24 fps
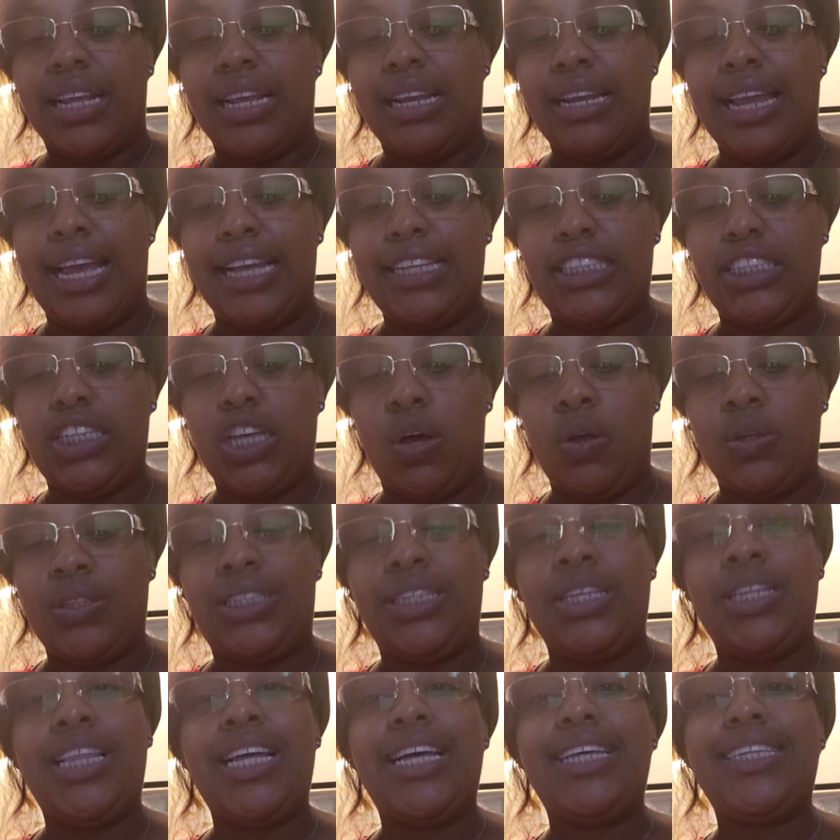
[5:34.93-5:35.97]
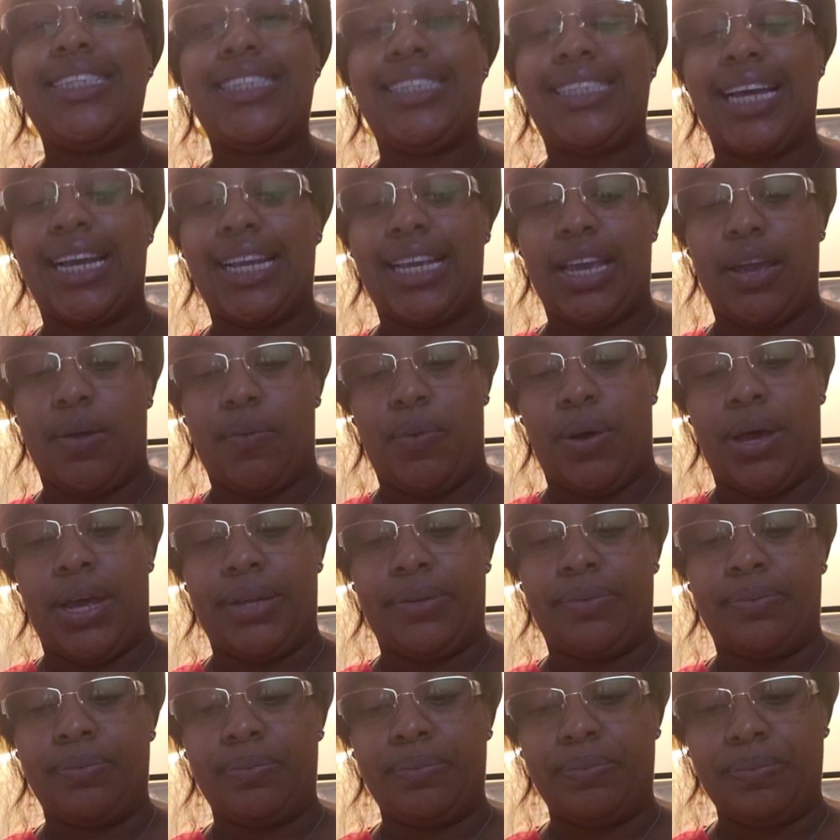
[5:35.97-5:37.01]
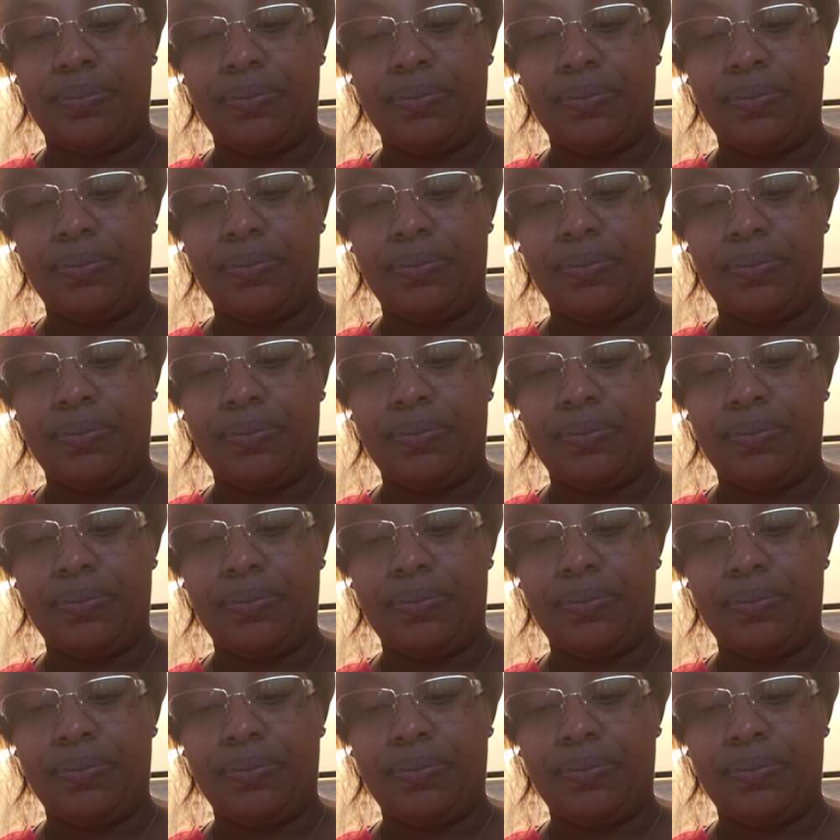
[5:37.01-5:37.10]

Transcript: Let's go to the second one.